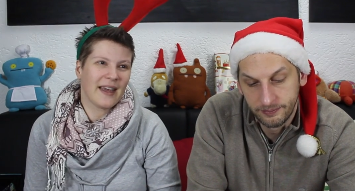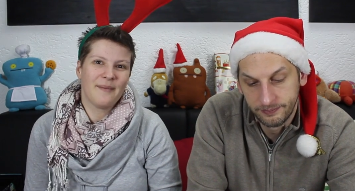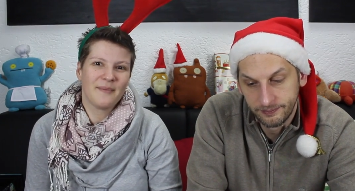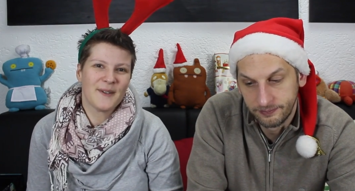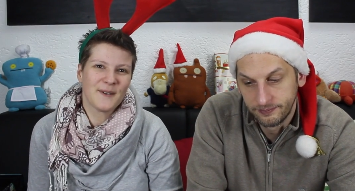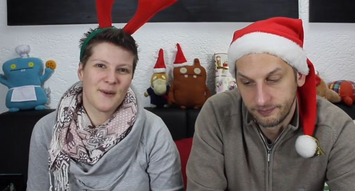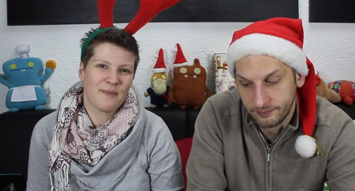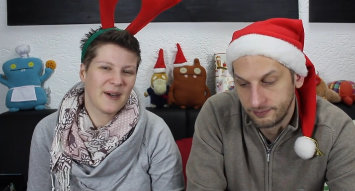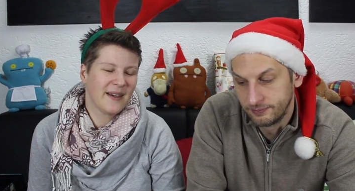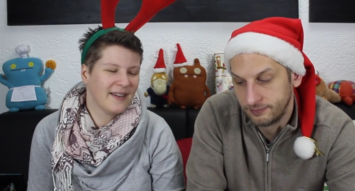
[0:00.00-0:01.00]
Speaker 1: True. game to
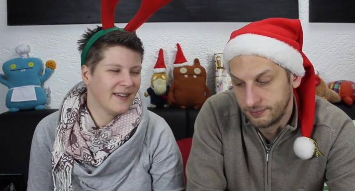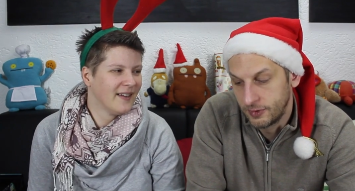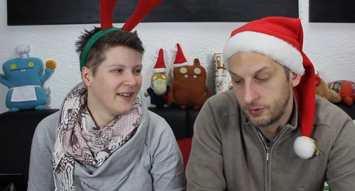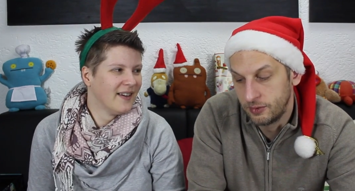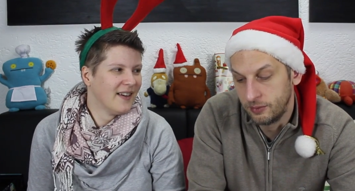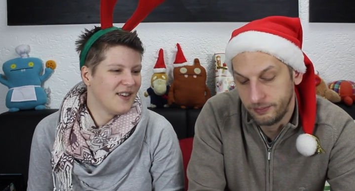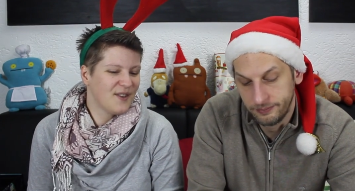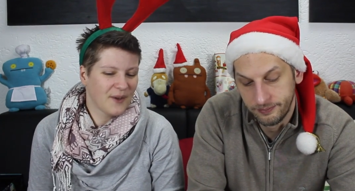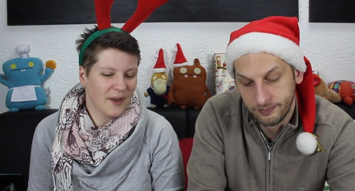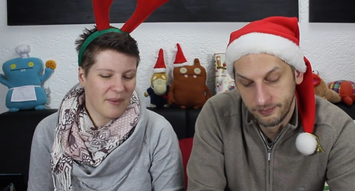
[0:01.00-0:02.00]
bring True.
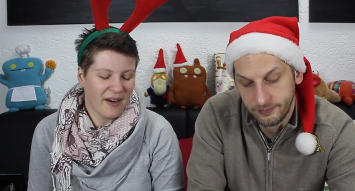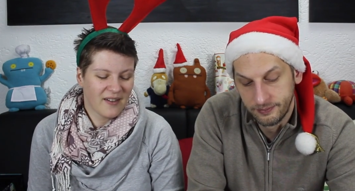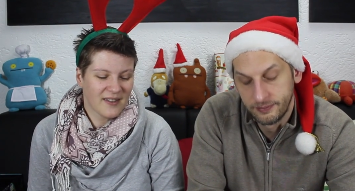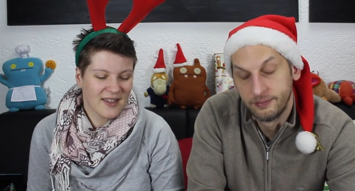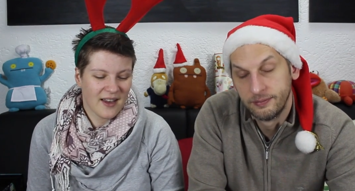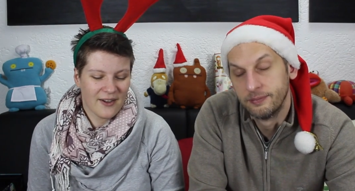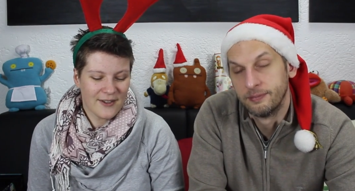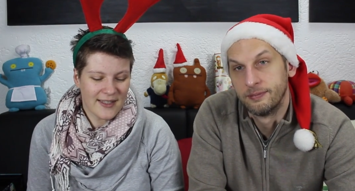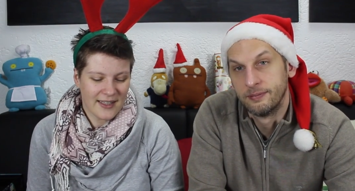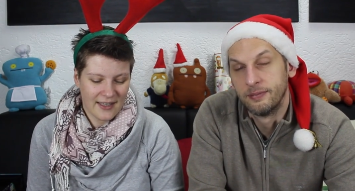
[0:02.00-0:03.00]
to your parents'
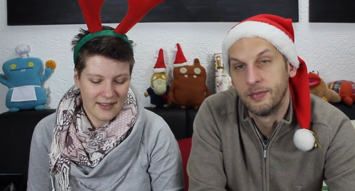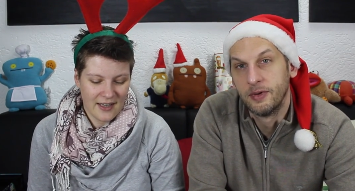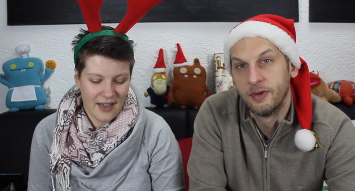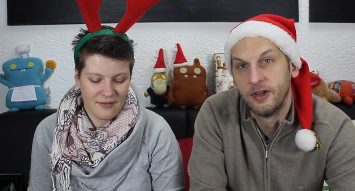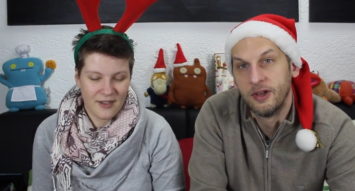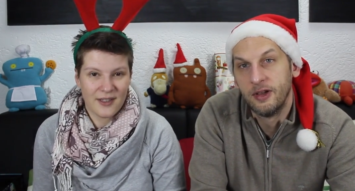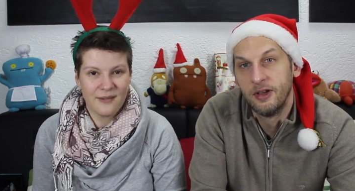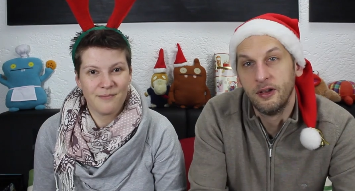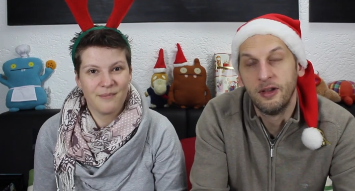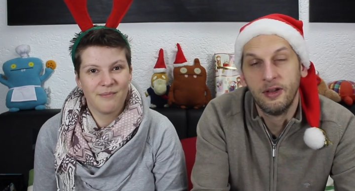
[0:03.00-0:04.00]
house and have
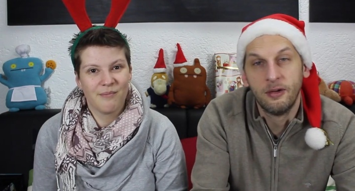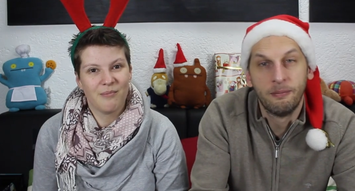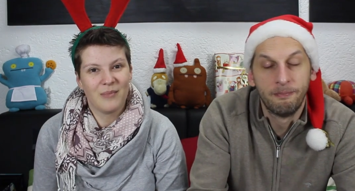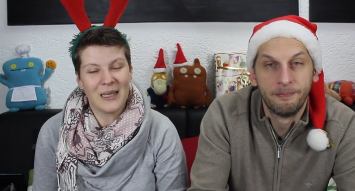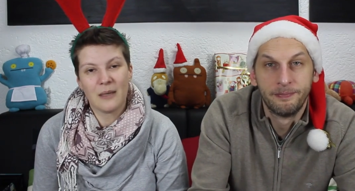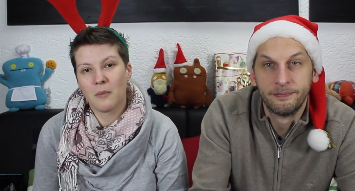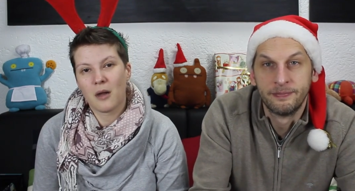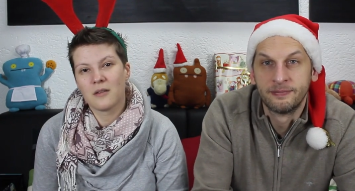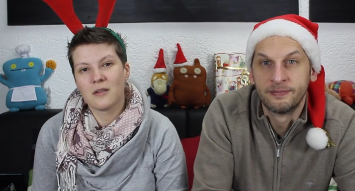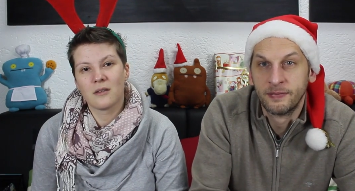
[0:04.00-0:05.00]
him be a
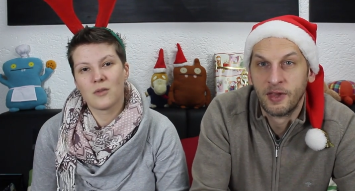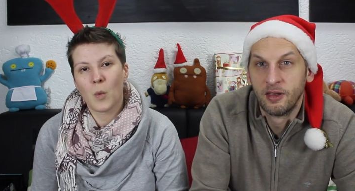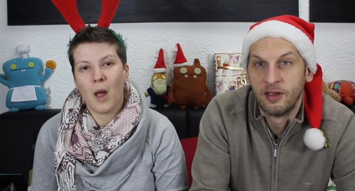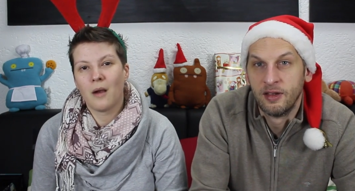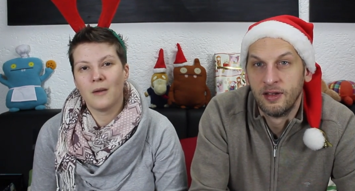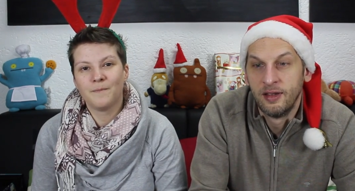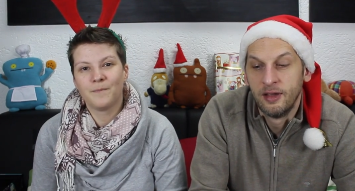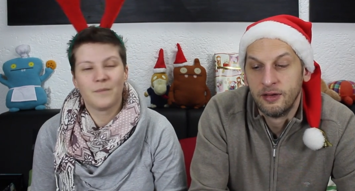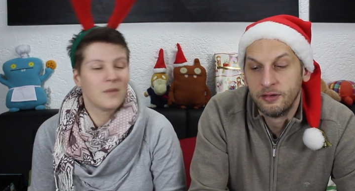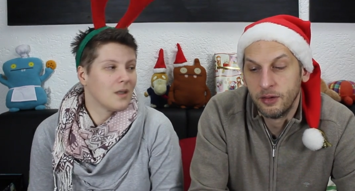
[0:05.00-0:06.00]
monster as well.
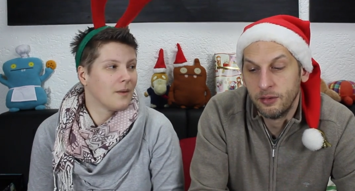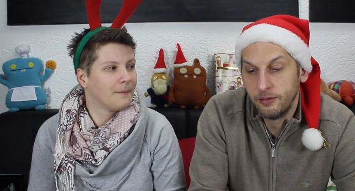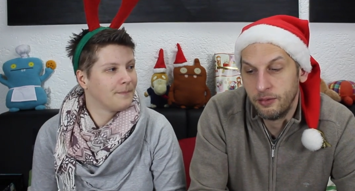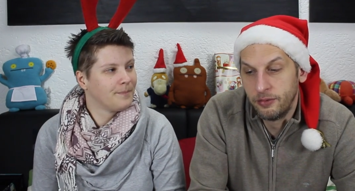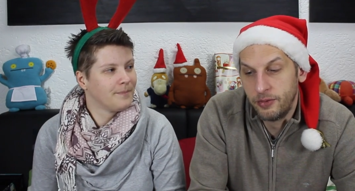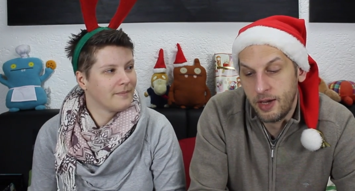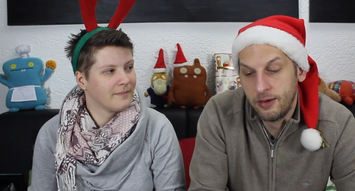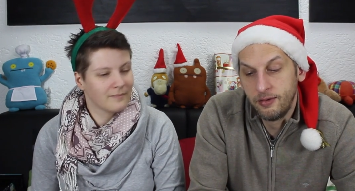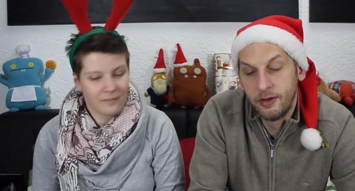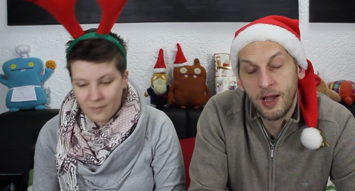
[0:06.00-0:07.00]
Speaker 2: So
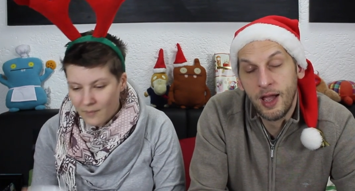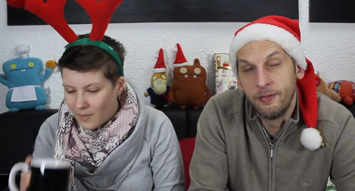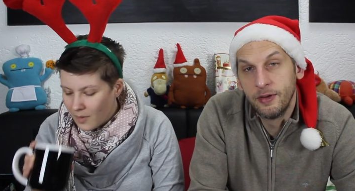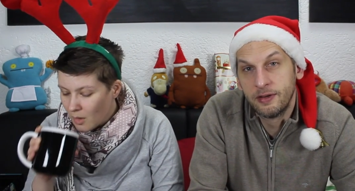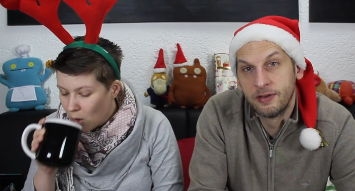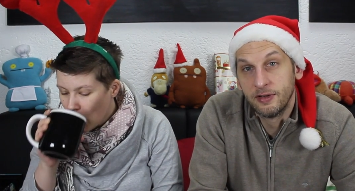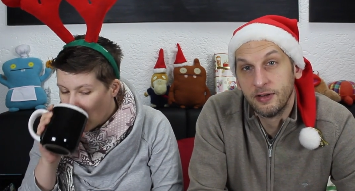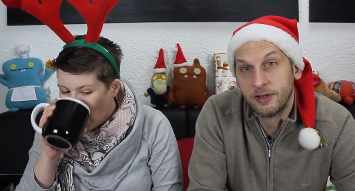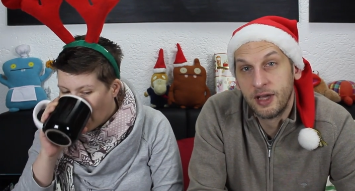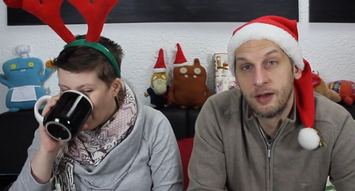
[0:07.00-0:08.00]
there you have it,
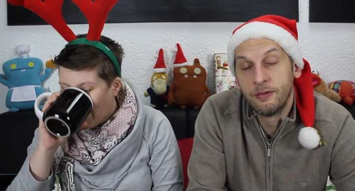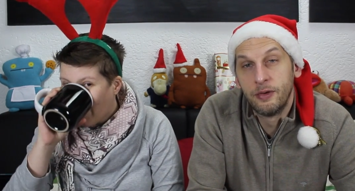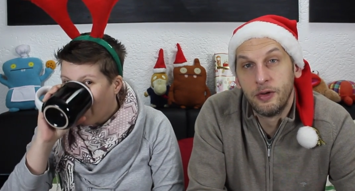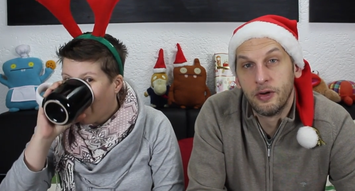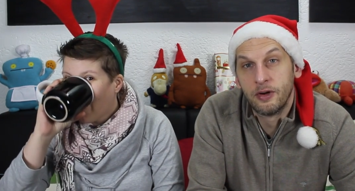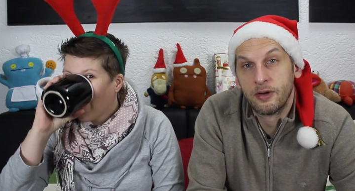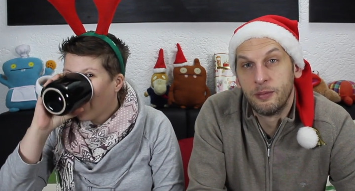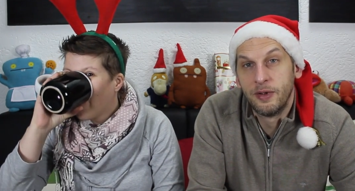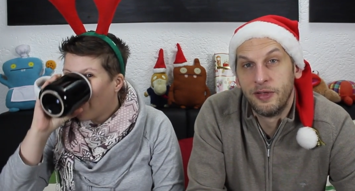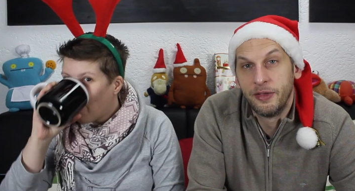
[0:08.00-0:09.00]
uh, King of New York
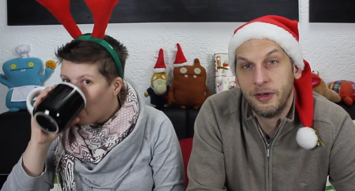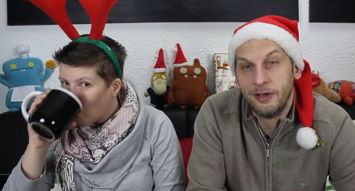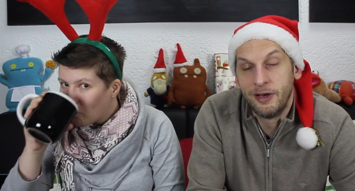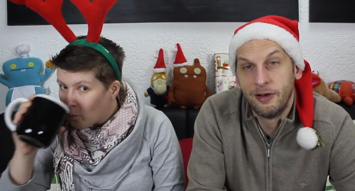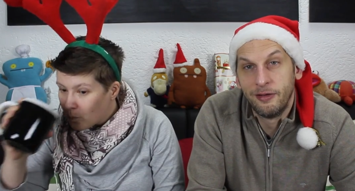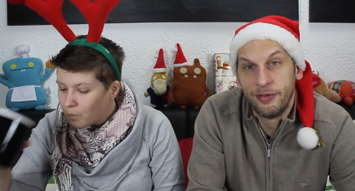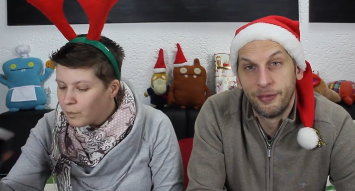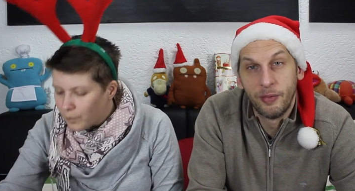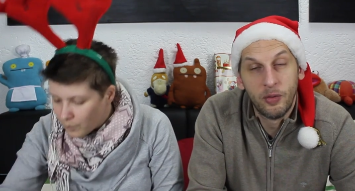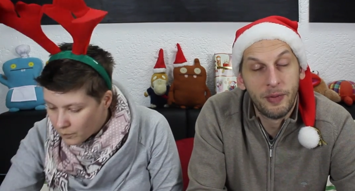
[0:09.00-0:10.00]
with a little
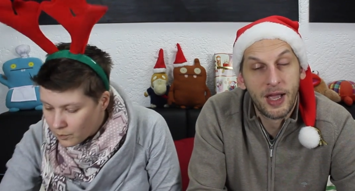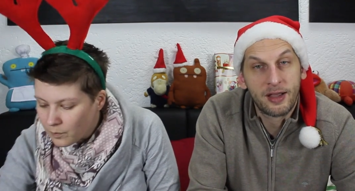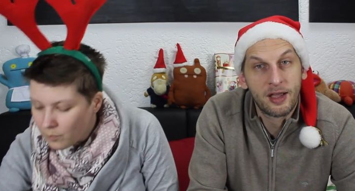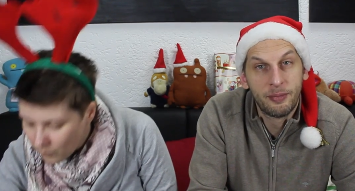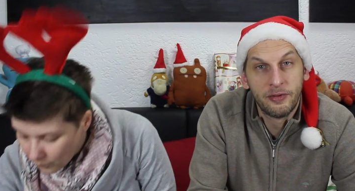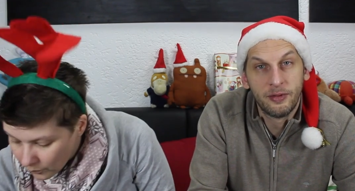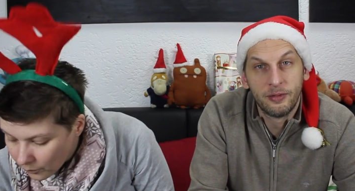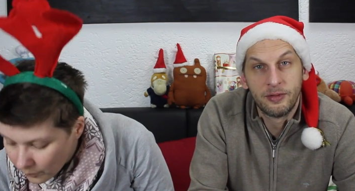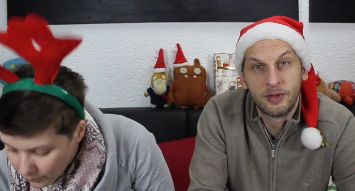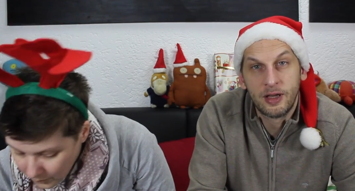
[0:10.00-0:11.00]
throwback
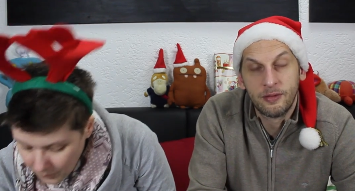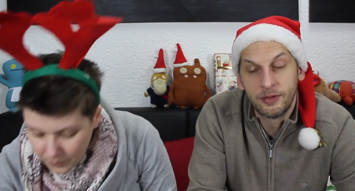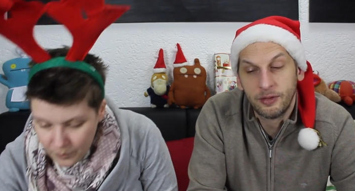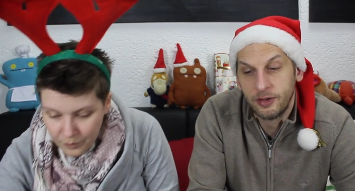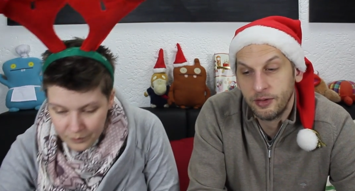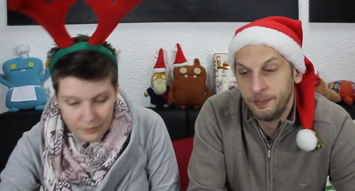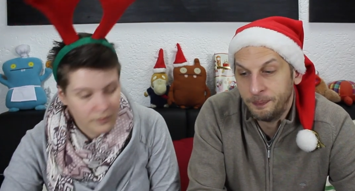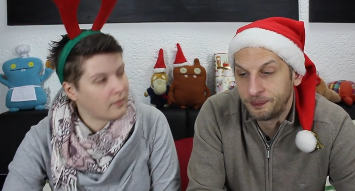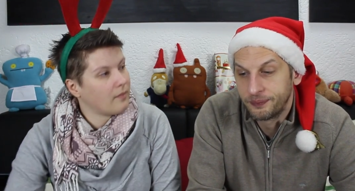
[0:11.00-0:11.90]
episode to King of Tokyo.